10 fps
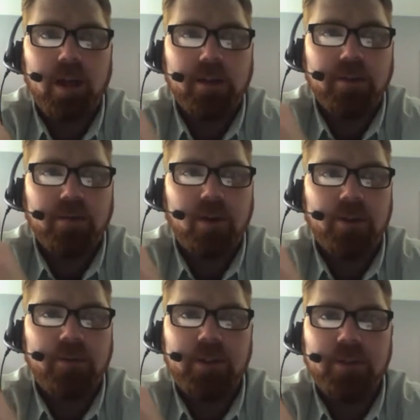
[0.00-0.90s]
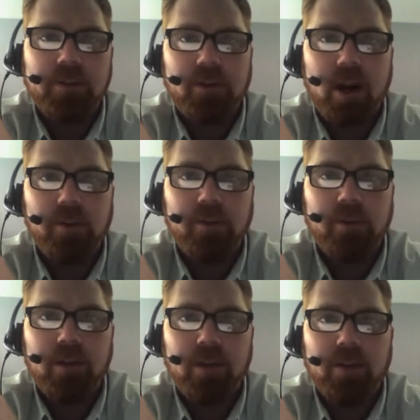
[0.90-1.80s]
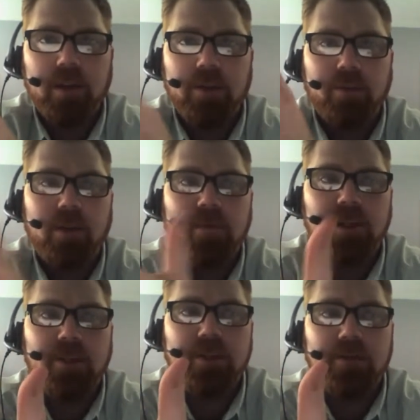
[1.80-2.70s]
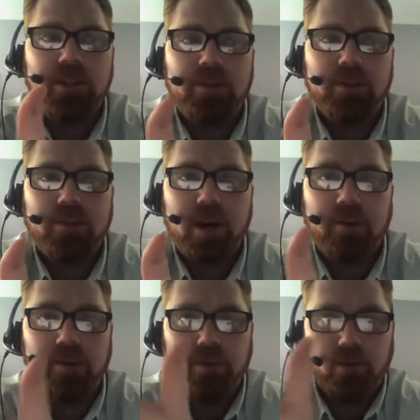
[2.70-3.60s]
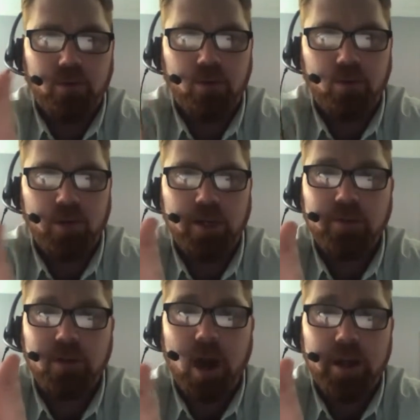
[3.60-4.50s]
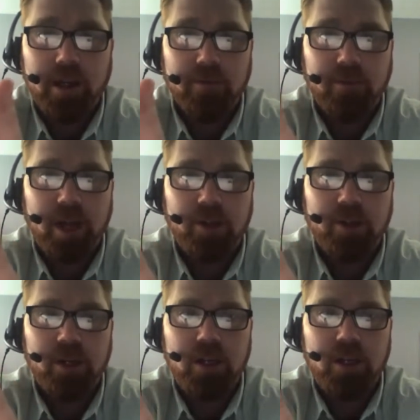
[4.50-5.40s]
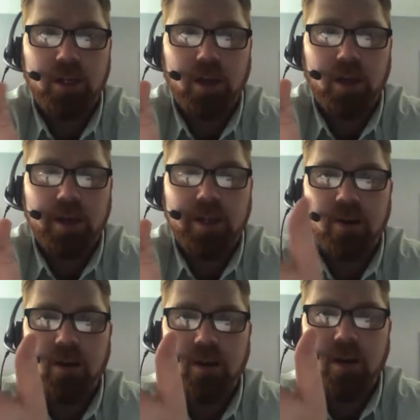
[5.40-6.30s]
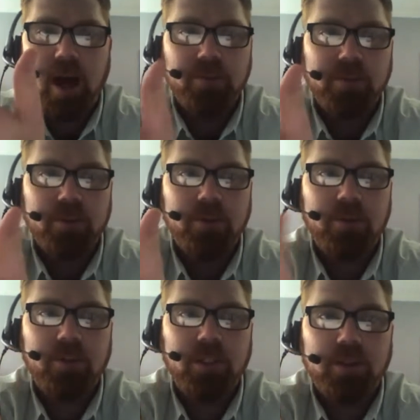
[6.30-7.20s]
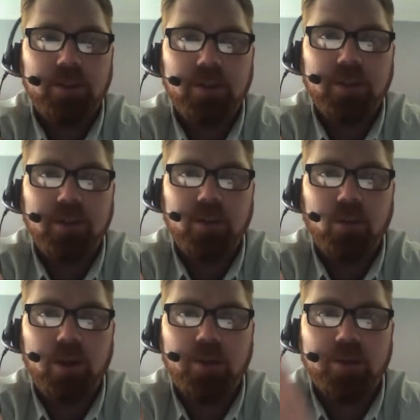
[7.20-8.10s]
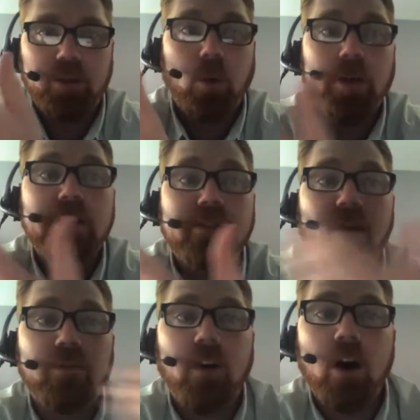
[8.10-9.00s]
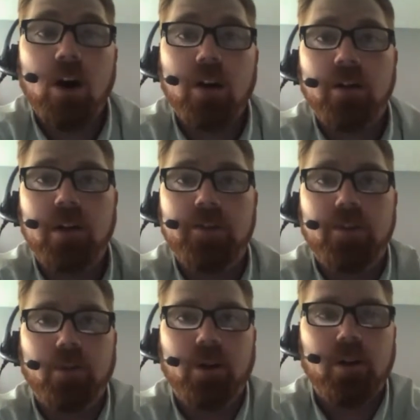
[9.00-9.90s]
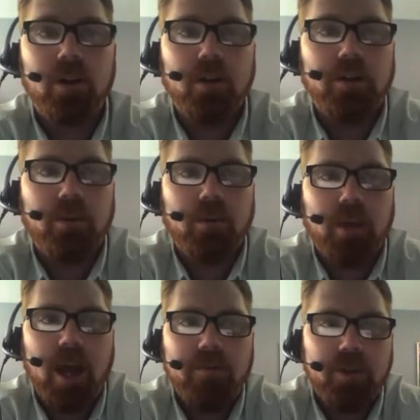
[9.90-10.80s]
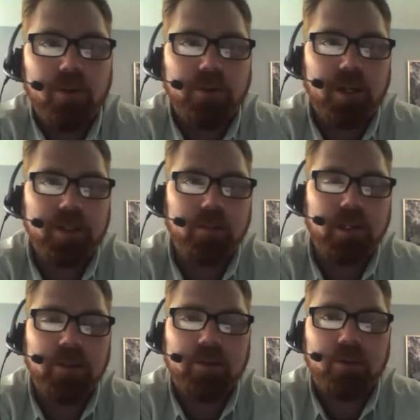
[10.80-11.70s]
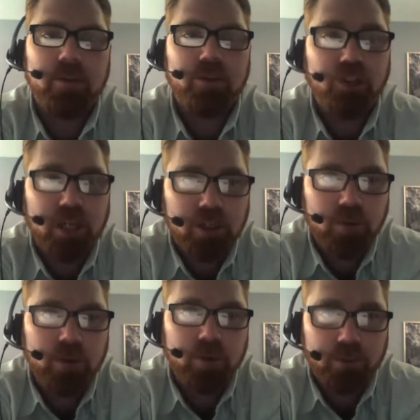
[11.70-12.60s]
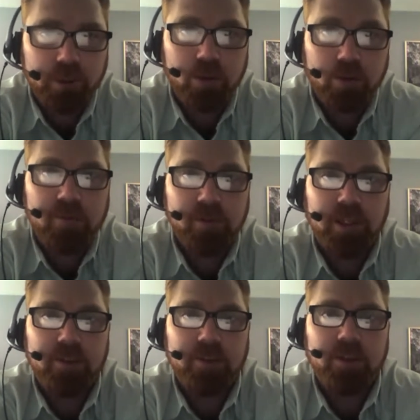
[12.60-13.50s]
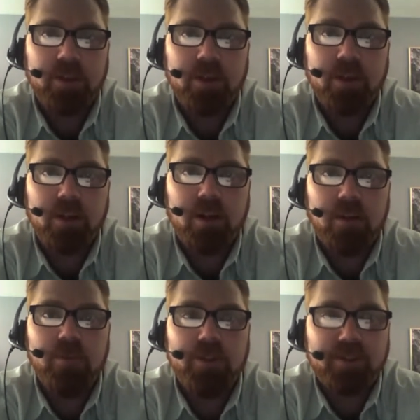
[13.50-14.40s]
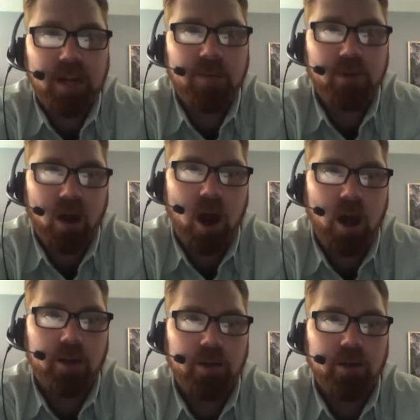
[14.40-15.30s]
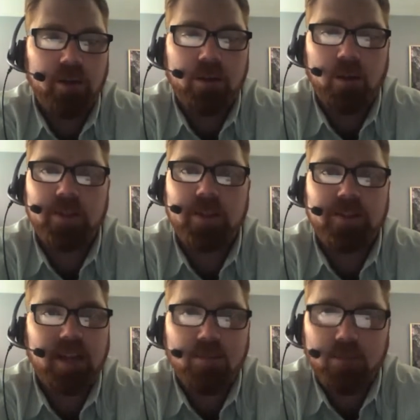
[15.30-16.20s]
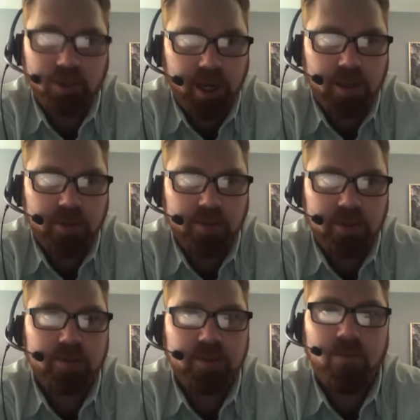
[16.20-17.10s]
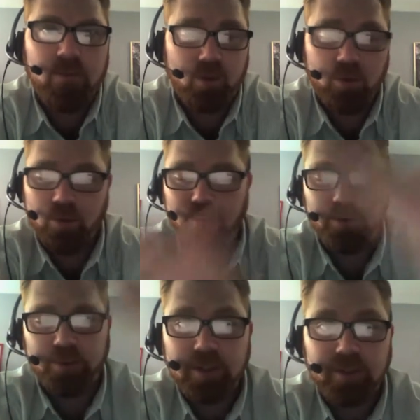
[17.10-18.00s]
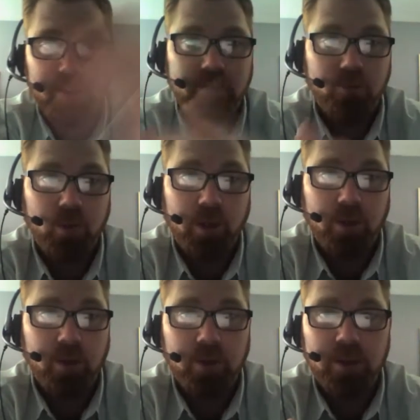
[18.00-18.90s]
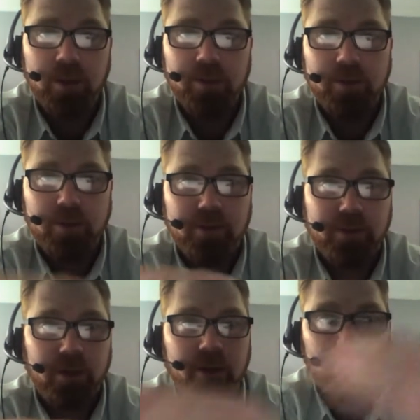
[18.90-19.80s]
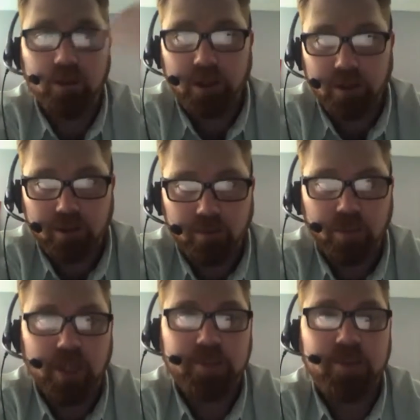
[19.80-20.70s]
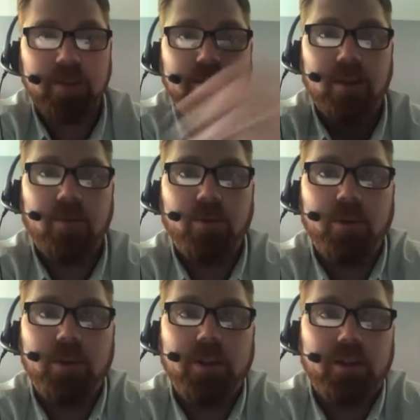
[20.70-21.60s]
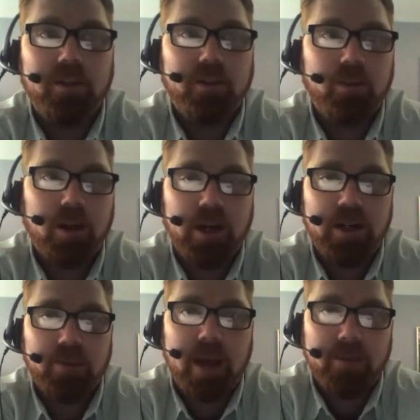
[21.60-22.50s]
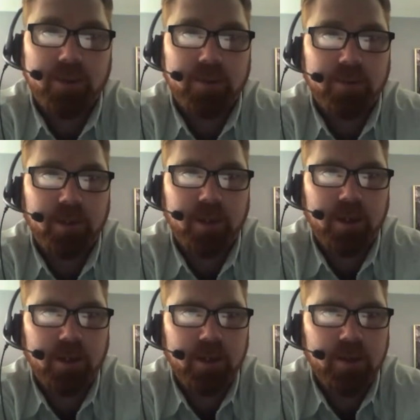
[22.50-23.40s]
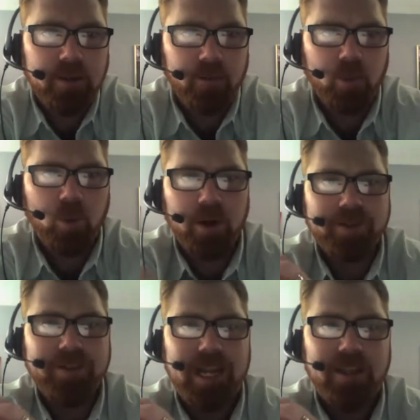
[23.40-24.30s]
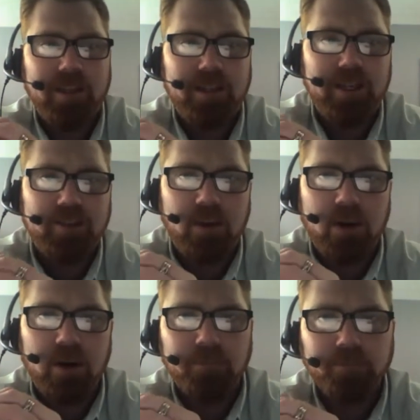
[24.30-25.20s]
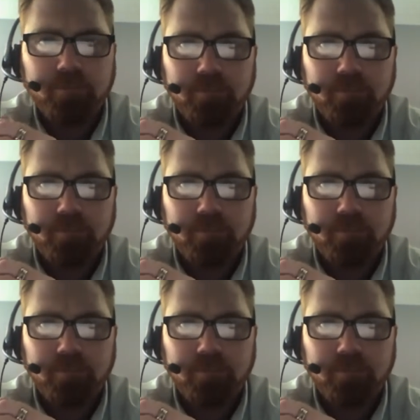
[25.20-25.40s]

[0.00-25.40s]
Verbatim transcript: as the Father of Jesus Christ. That the revelation of Jesus Christ, who is God in flesh, uh, is absolutely consistent with the story so far, as it were. That what we have in the Old Testament is genuine, real revelation of the same God who has the same plans and the same who, who sends his will to the Son, who then blesses the Son with the, the Spirit at his baptism. We want to say that these are